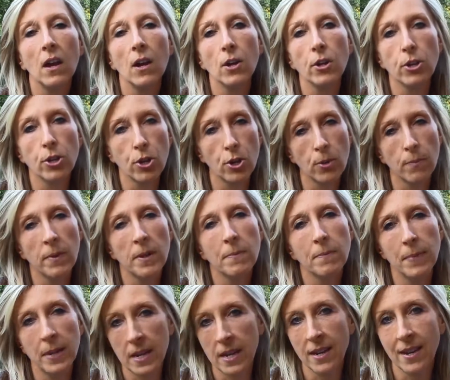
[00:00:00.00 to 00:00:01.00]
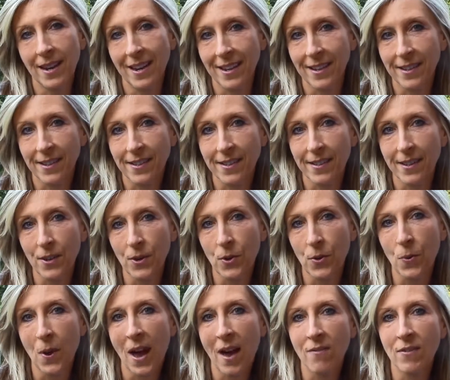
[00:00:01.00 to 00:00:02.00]
human beings
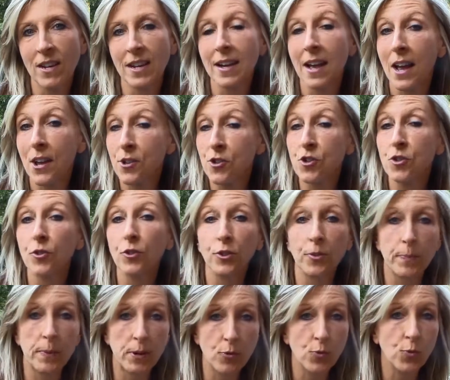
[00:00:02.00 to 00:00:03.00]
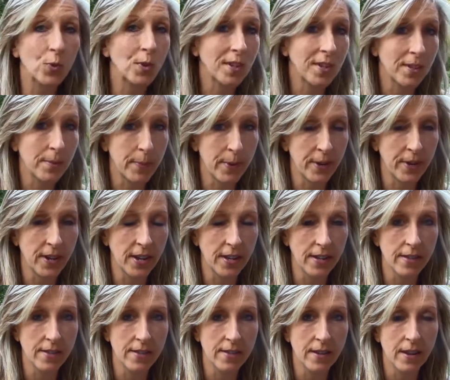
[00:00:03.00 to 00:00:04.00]
who have an occasional spiritual
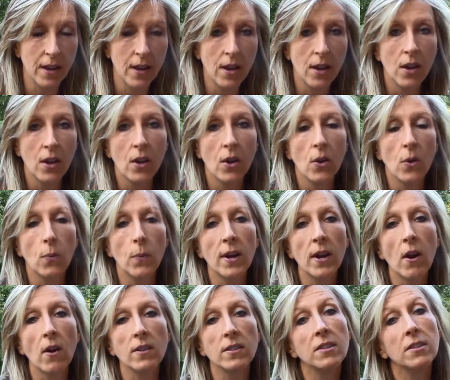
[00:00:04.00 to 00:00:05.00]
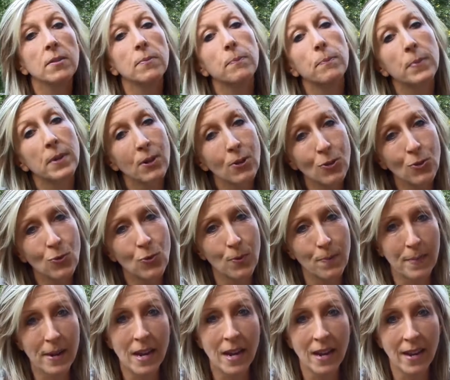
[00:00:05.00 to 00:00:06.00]
experience. We are spiritual
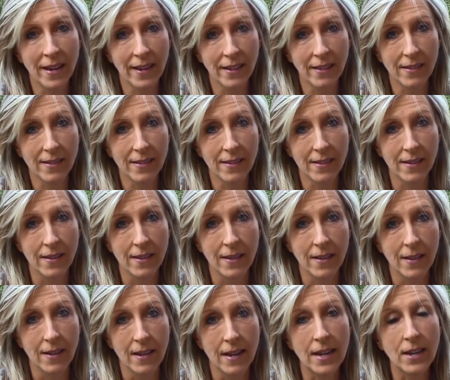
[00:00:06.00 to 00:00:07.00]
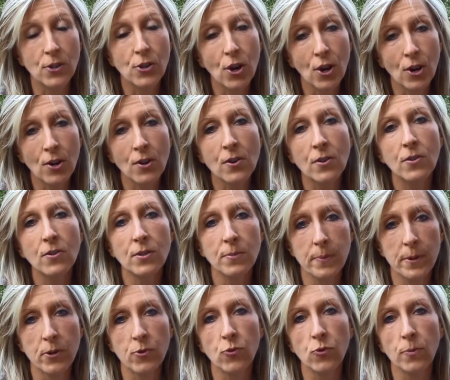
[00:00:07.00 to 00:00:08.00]
beings, eternal
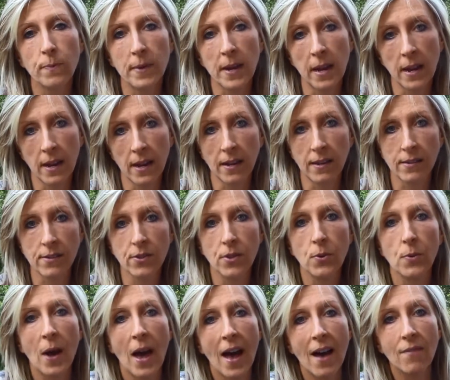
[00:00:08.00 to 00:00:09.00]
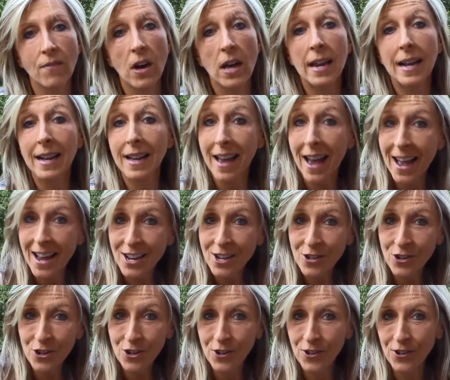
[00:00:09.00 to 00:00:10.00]
spiritual beings who have an
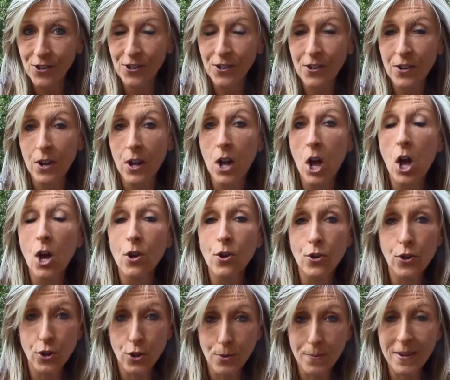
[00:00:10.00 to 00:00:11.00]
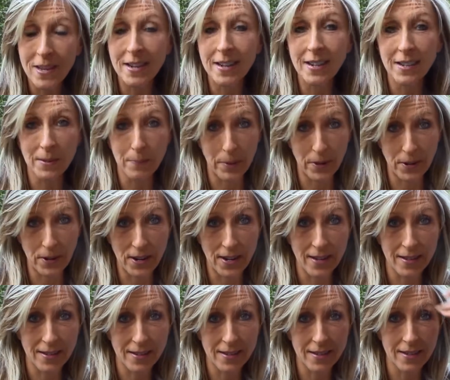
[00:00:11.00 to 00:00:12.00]
occasional human
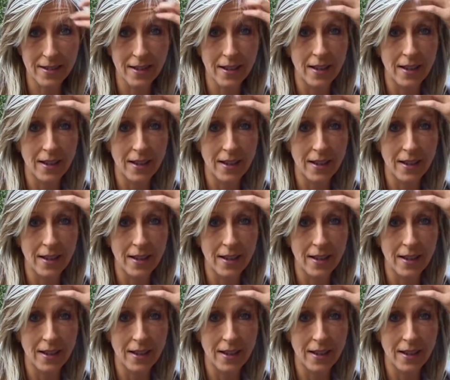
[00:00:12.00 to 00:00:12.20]
experience.